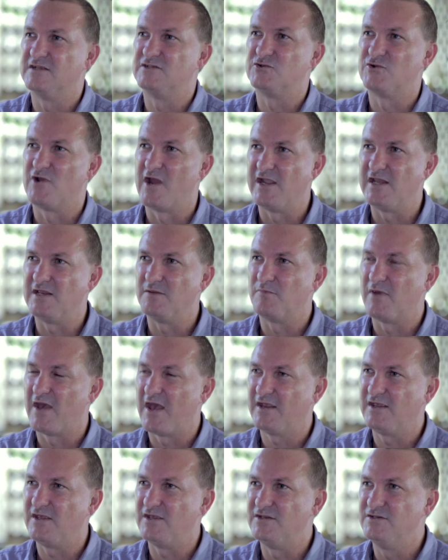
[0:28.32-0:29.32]
a training
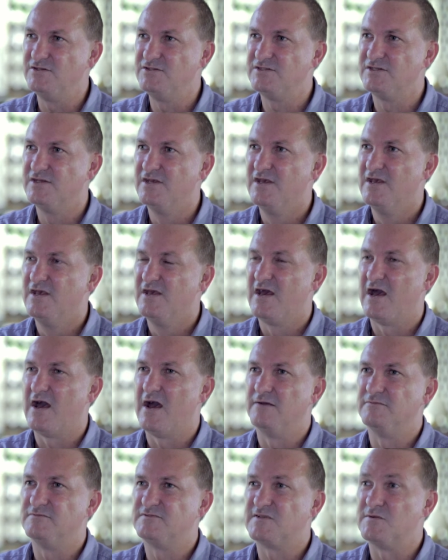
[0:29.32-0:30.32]
package
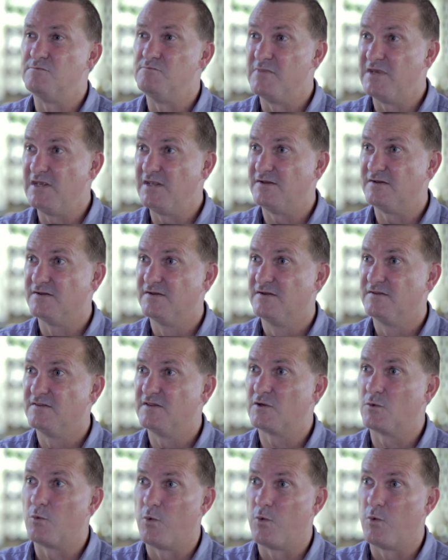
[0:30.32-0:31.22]
to meet the